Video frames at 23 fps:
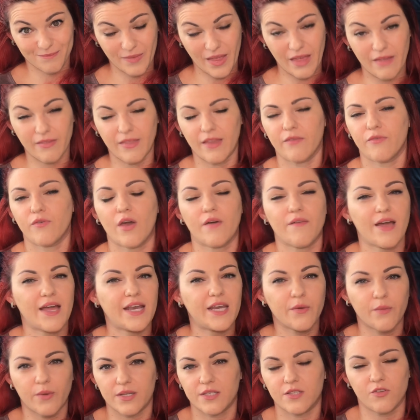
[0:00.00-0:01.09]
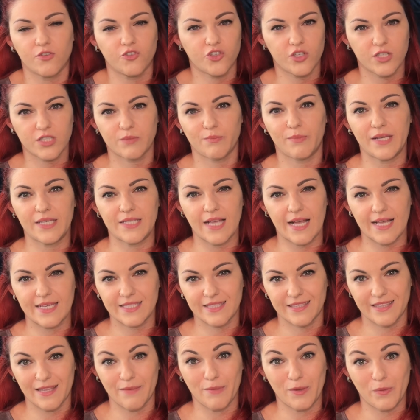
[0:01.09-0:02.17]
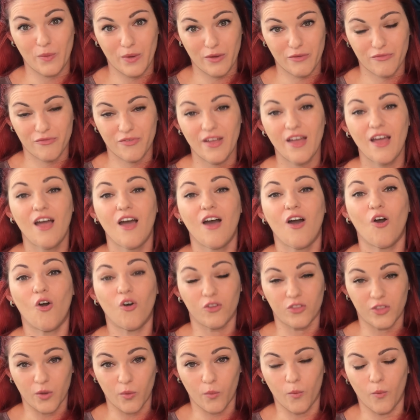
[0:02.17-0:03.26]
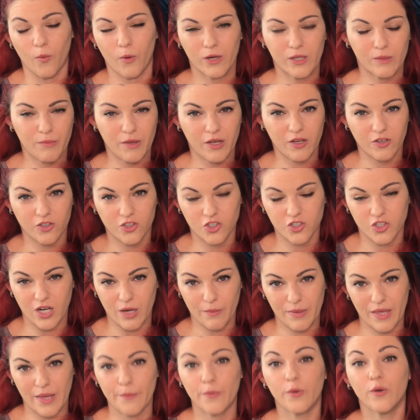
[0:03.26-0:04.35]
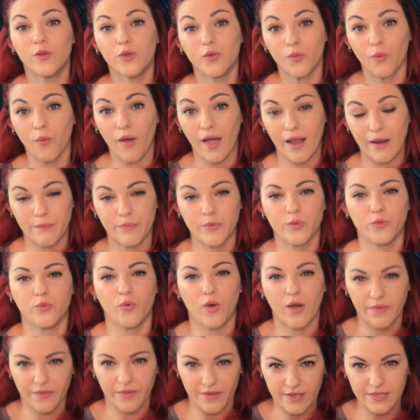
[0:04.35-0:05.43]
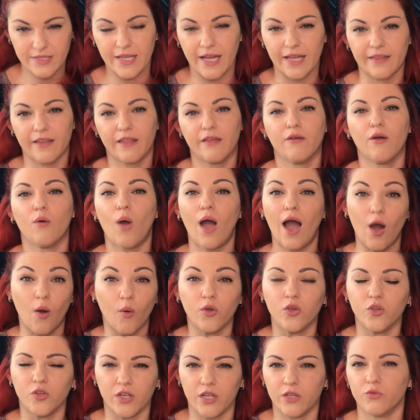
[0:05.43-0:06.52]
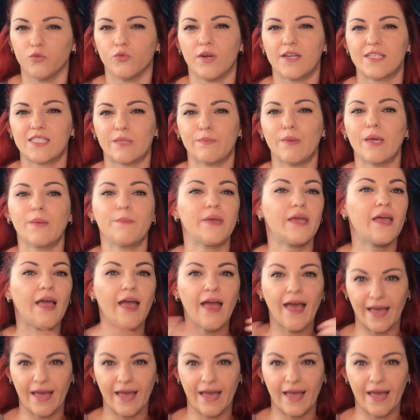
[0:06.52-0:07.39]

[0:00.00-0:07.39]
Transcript: And if you have any question, just please ask the midwife on the ward, because she's gonna be able to help you to understand how you need to dress the baby,